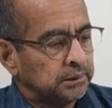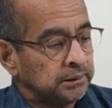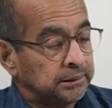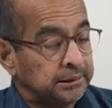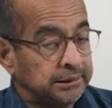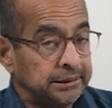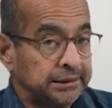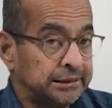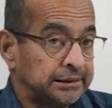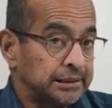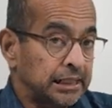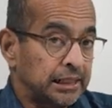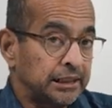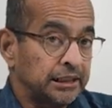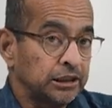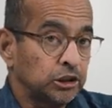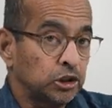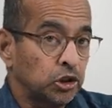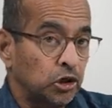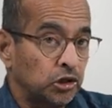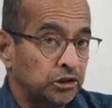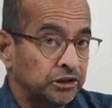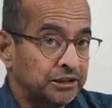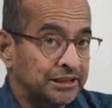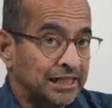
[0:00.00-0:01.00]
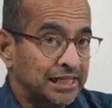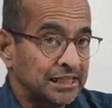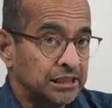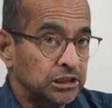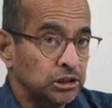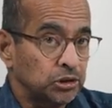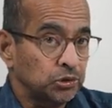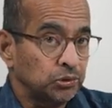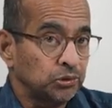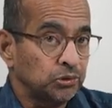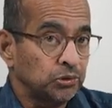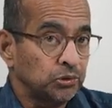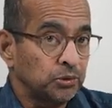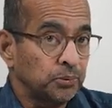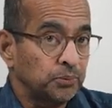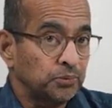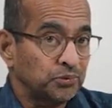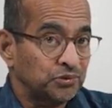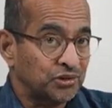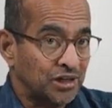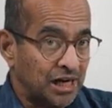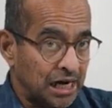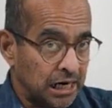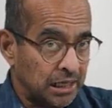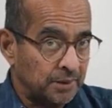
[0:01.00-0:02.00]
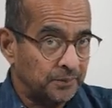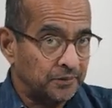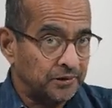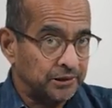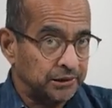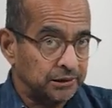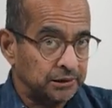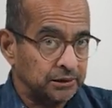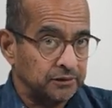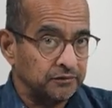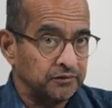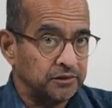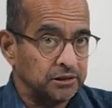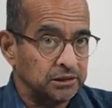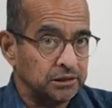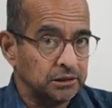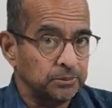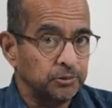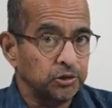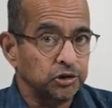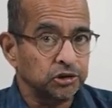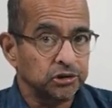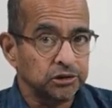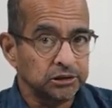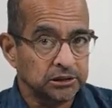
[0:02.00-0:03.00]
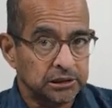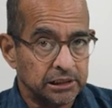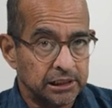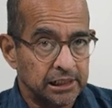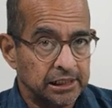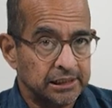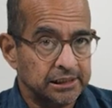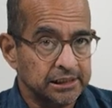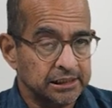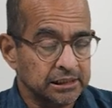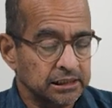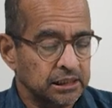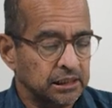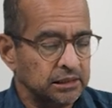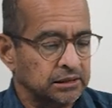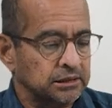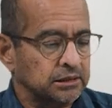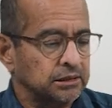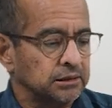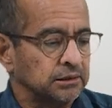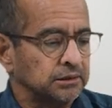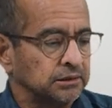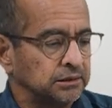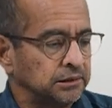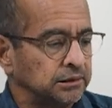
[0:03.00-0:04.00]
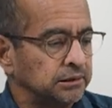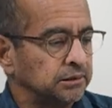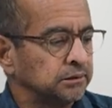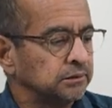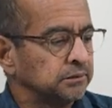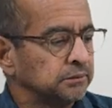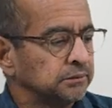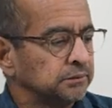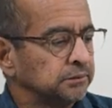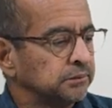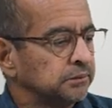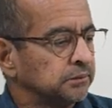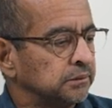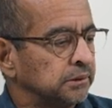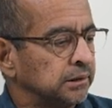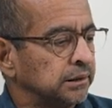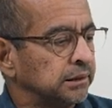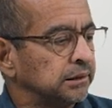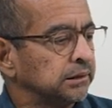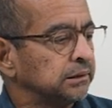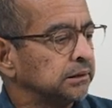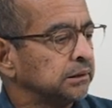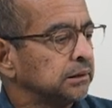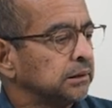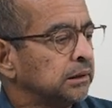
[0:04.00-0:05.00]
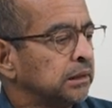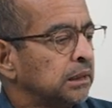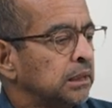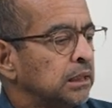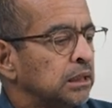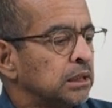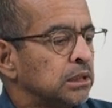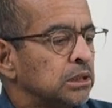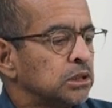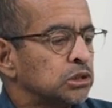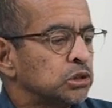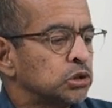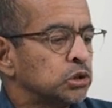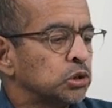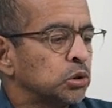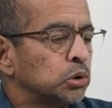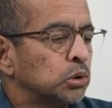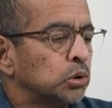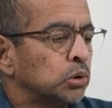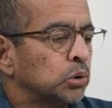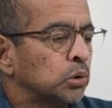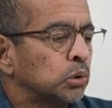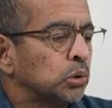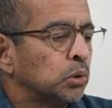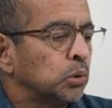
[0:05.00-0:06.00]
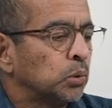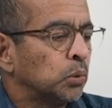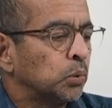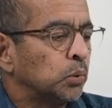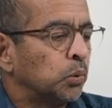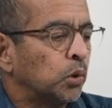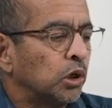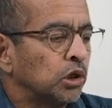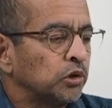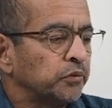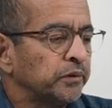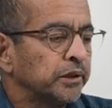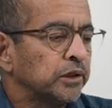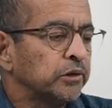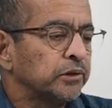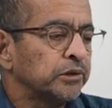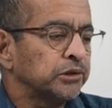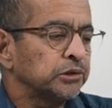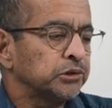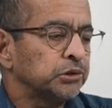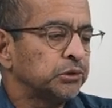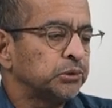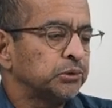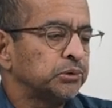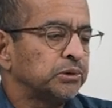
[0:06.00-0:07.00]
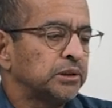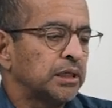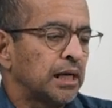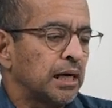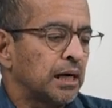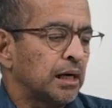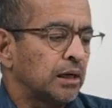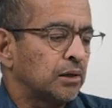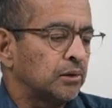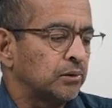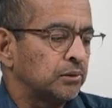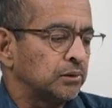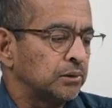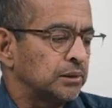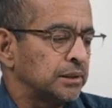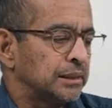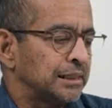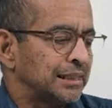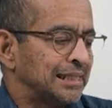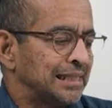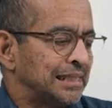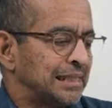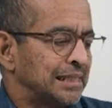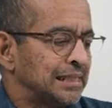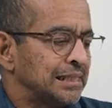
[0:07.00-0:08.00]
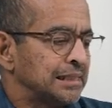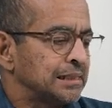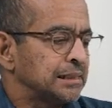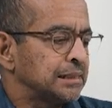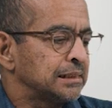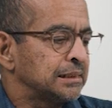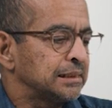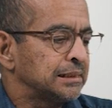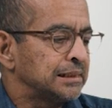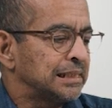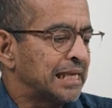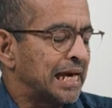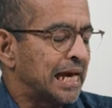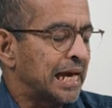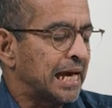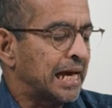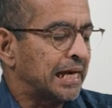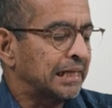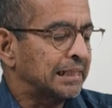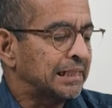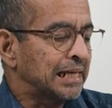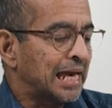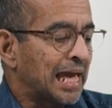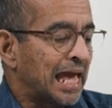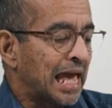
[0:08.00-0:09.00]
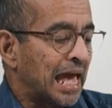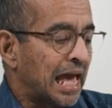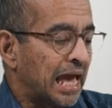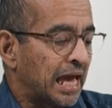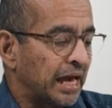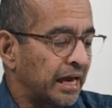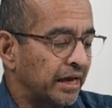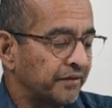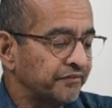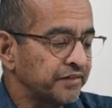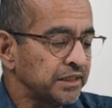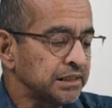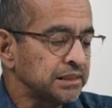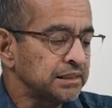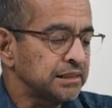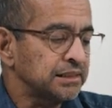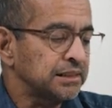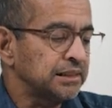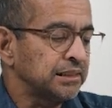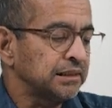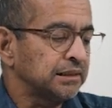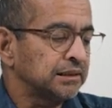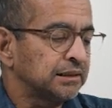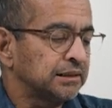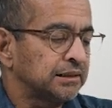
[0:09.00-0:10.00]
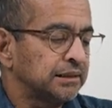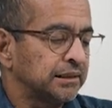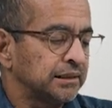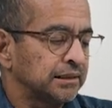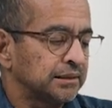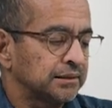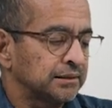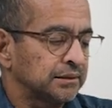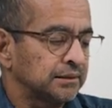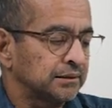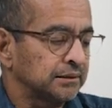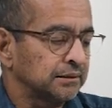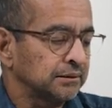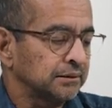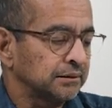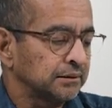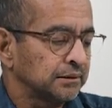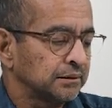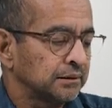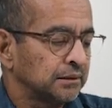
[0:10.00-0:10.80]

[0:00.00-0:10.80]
These are in contrast to prior predictive distributions that I discussed earlier, right? So what we are going to do now is that, having seen the data,